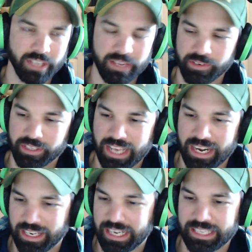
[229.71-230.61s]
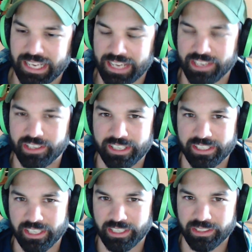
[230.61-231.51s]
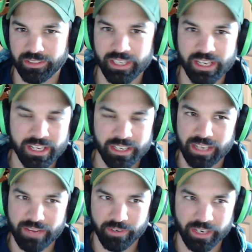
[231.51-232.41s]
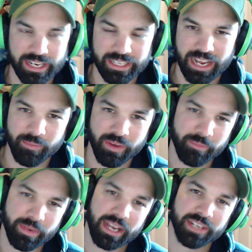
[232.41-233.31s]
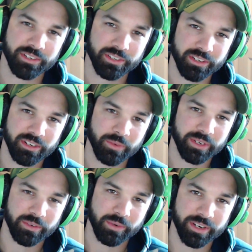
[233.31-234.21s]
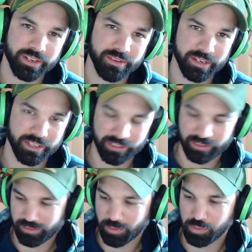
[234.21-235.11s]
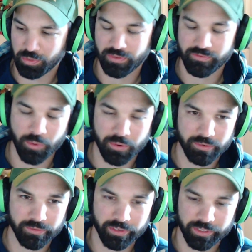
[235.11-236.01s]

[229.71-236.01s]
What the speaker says: It's kind of like that. It's like a little lever like that behind your steering wheel where you can just switch between forward and reverse.